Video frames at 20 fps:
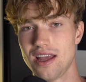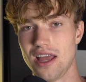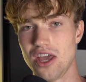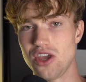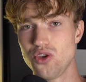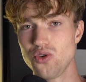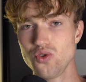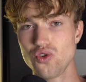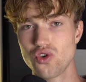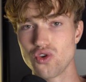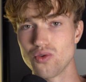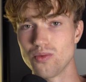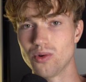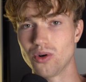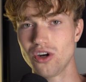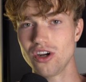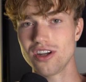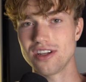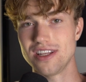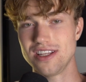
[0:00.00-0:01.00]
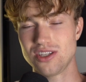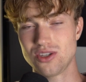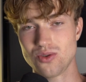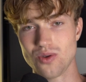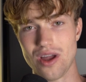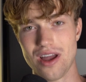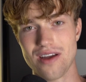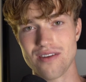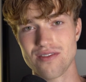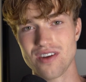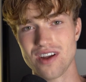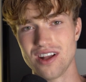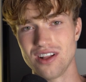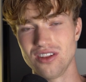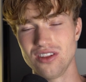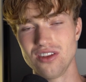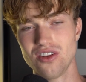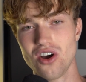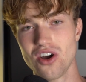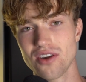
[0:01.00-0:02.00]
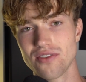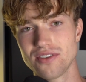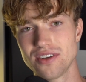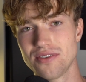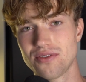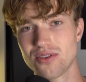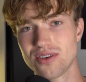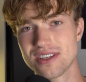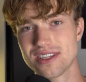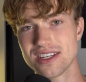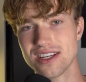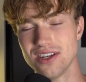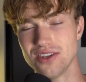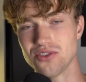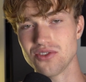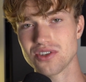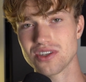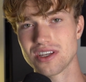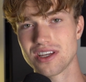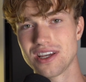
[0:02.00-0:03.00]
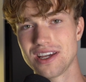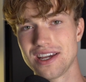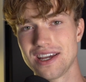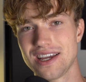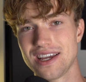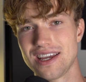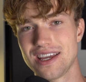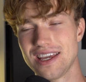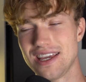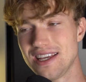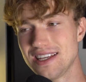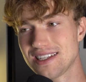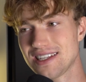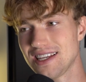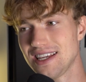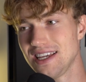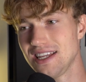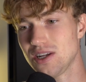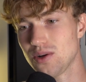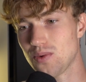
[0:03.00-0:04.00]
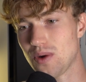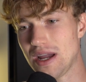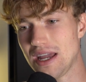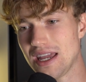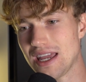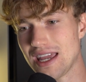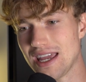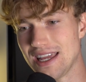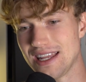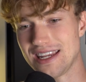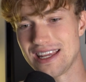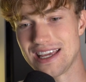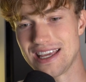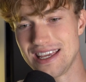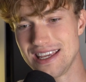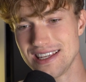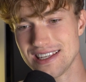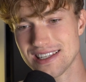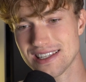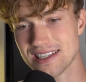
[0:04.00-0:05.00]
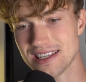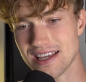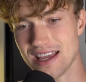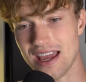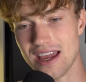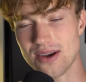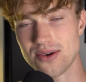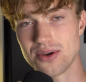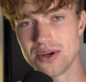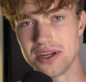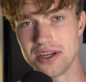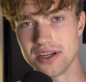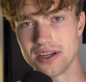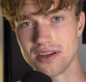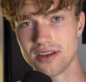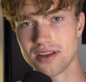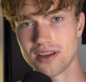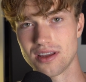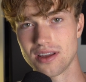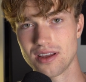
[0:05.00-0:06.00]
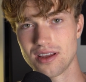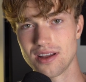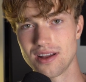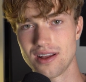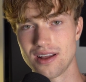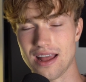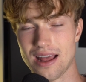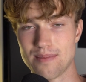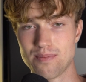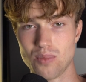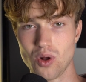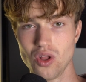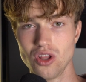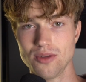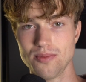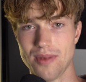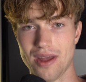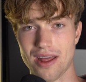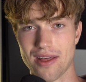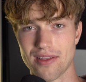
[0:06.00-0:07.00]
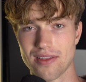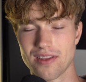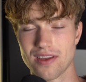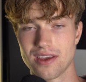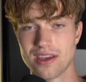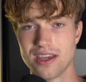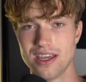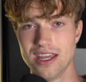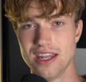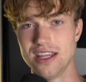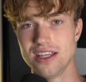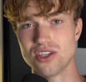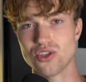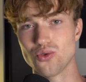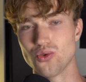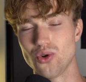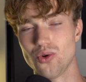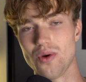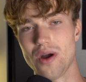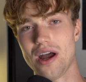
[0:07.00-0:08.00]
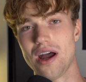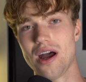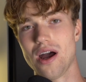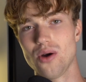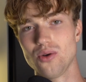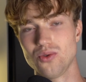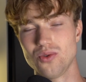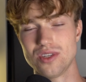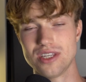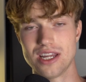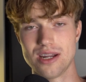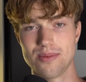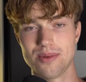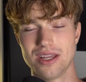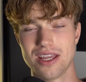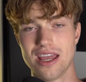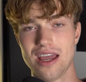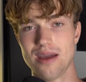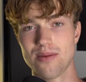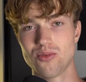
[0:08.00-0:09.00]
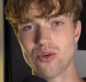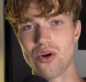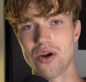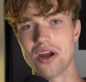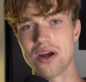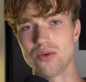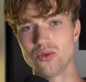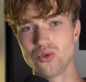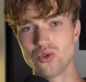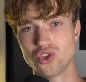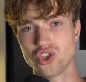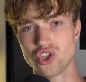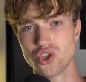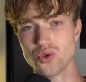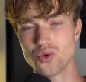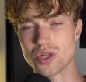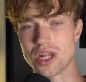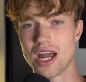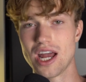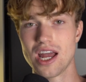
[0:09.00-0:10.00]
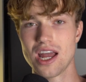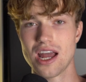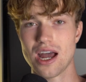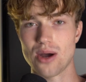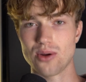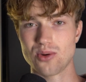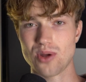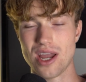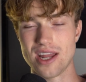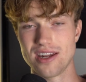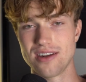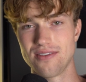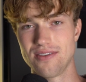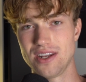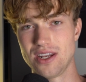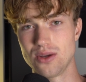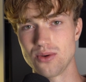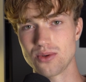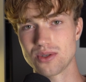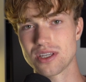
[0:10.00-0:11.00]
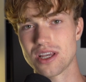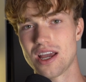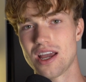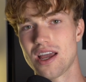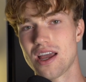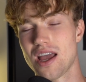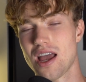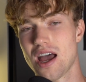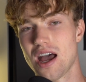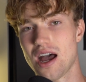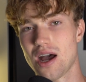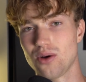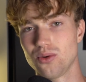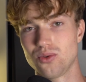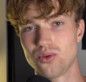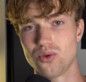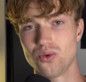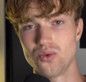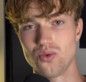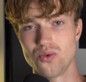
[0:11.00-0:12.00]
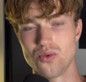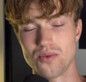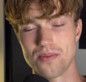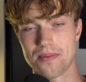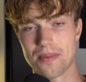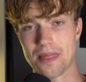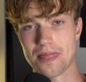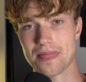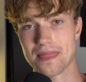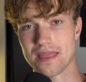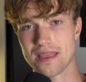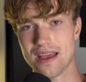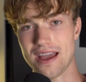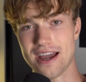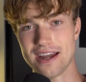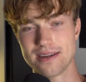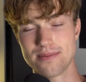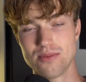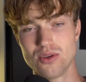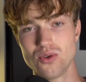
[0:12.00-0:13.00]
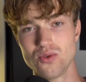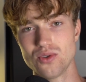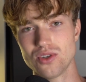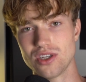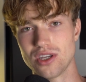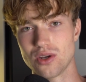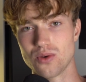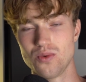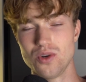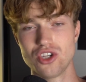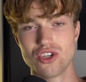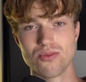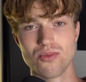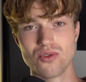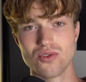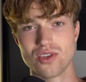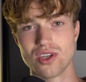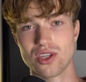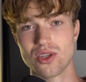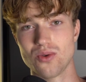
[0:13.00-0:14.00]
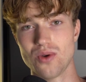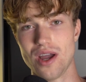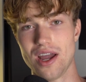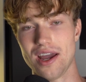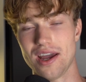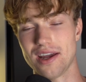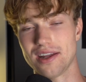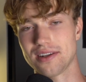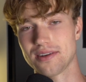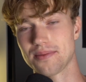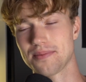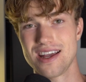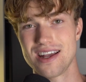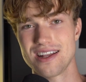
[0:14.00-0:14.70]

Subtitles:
A YouTuber needs to have a lot of different skills. He's in a way, in his area, a polymath. He needs to know how to set up the camera, how to shoot, how to edit videos, how to add music, which music to add.